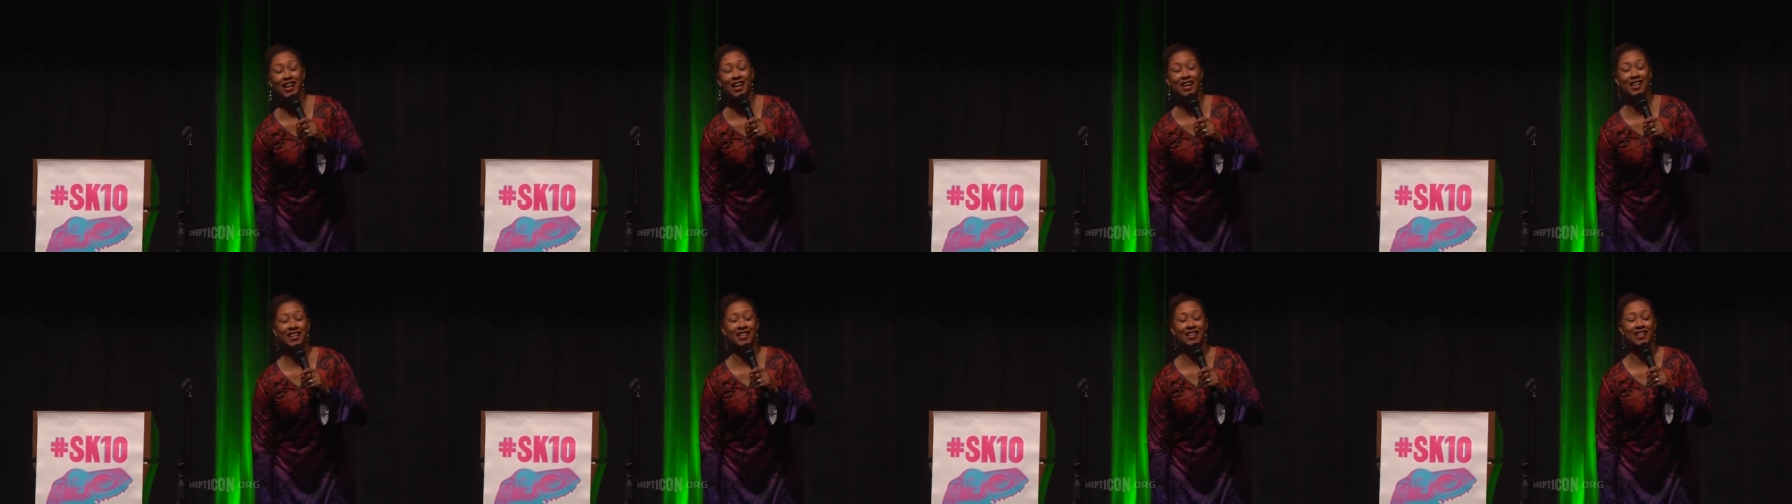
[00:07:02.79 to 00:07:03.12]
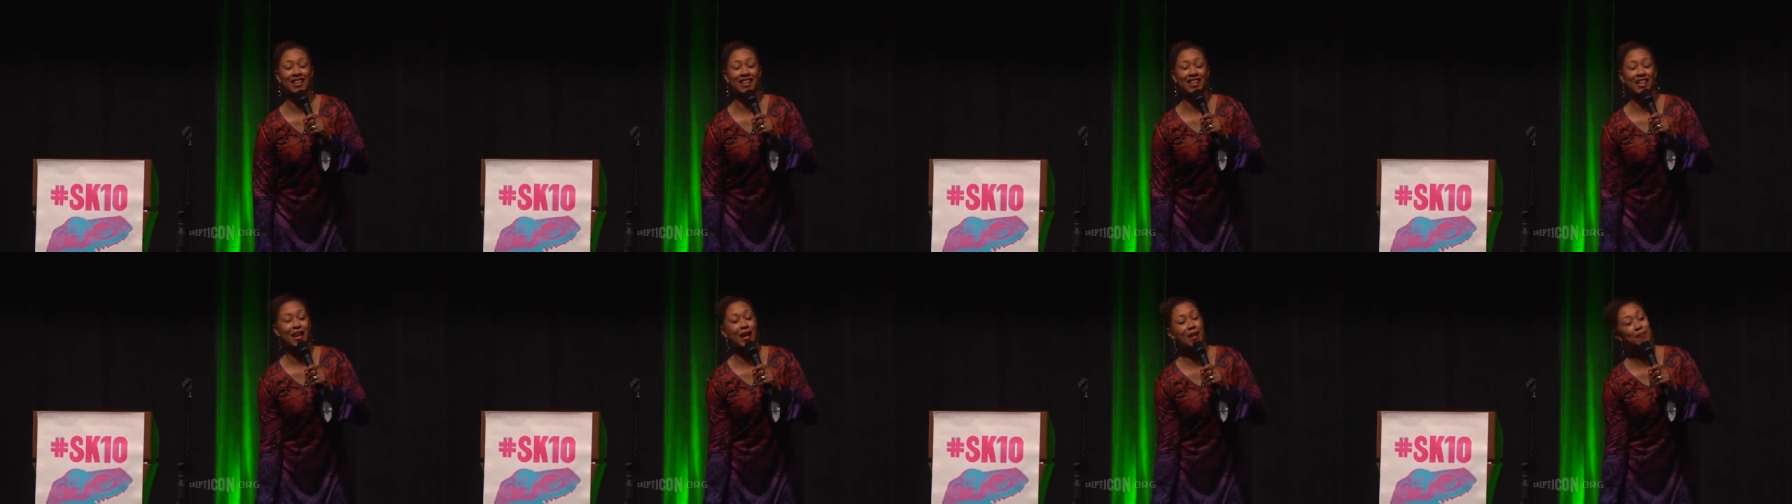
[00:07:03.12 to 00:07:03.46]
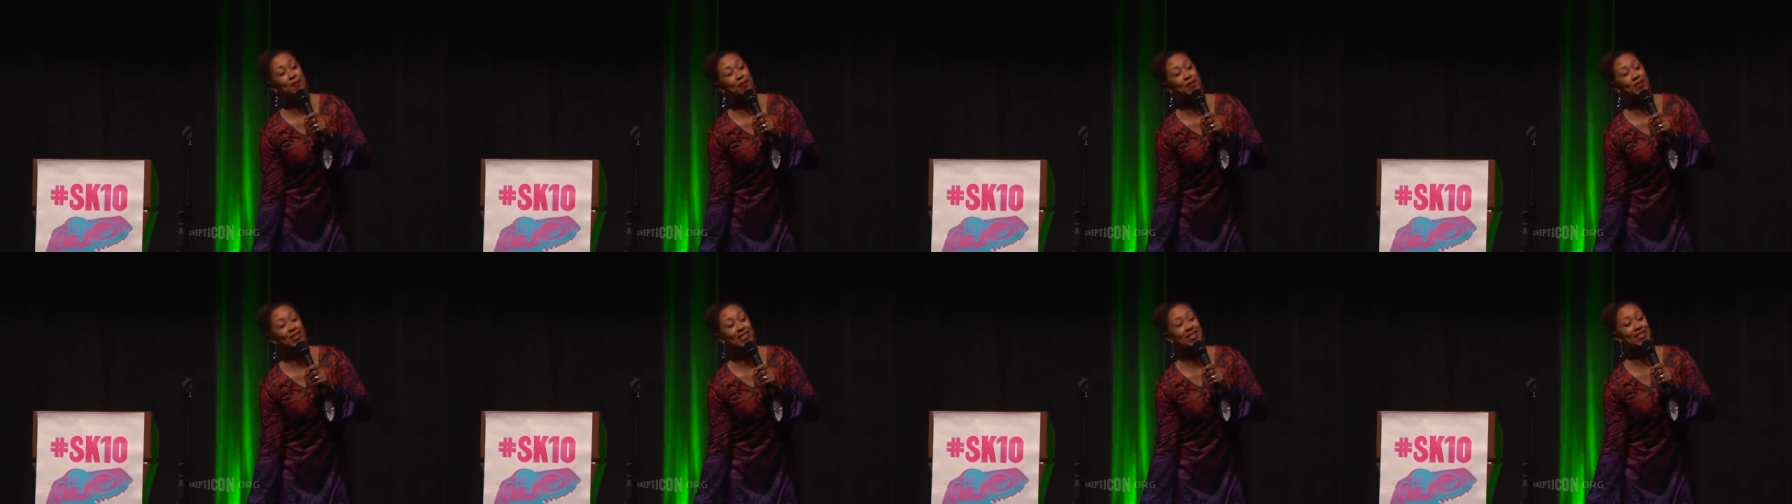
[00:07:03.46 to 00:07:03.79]
I, I
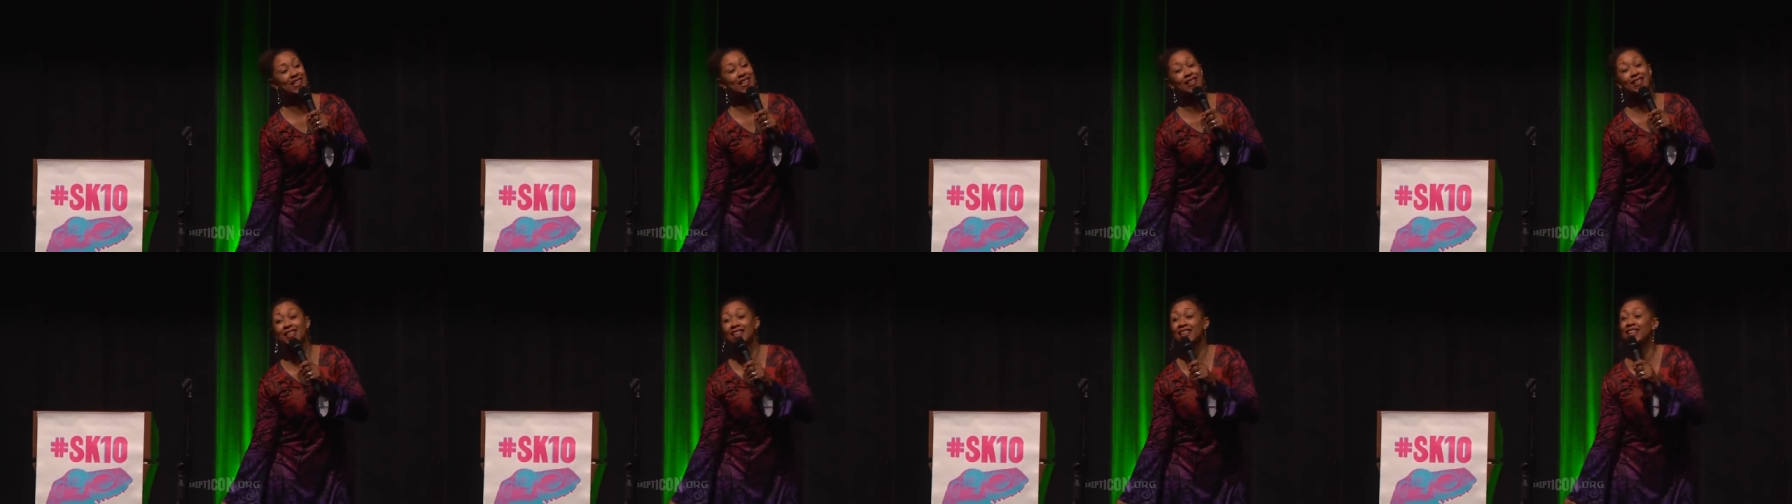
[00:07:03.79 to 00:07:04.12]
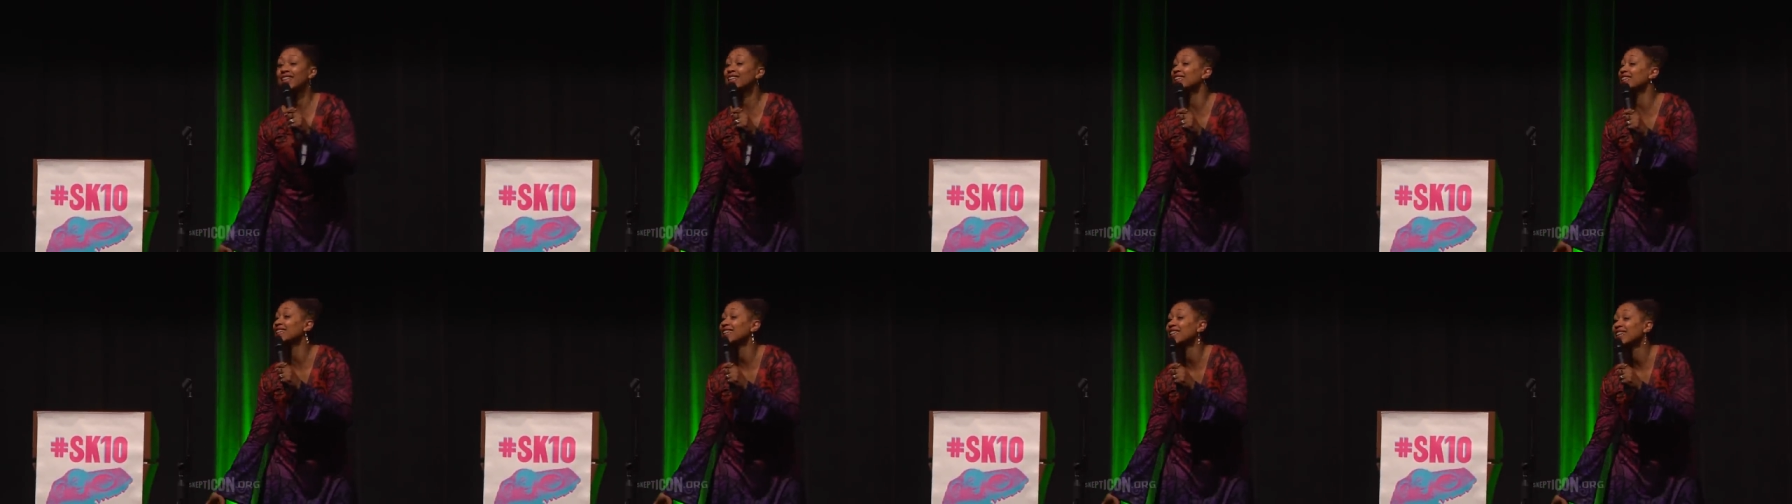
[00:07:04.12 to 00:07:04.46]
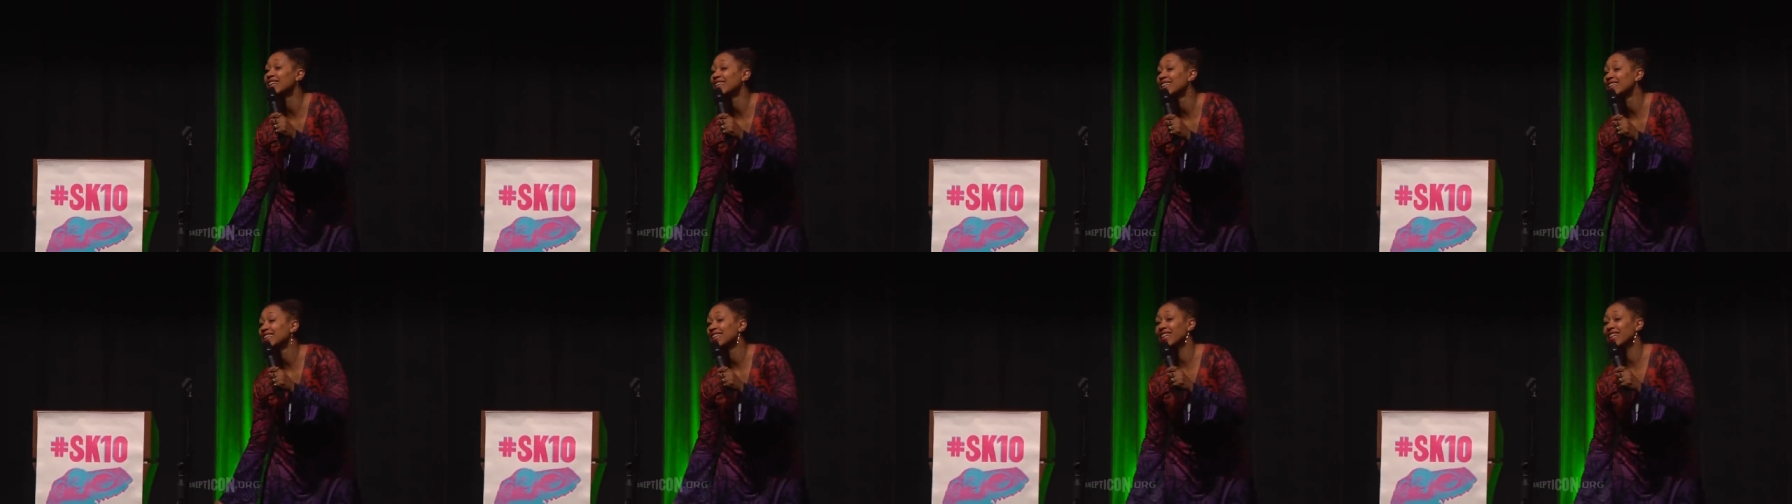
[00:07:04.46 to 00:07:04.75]
hyperextended it,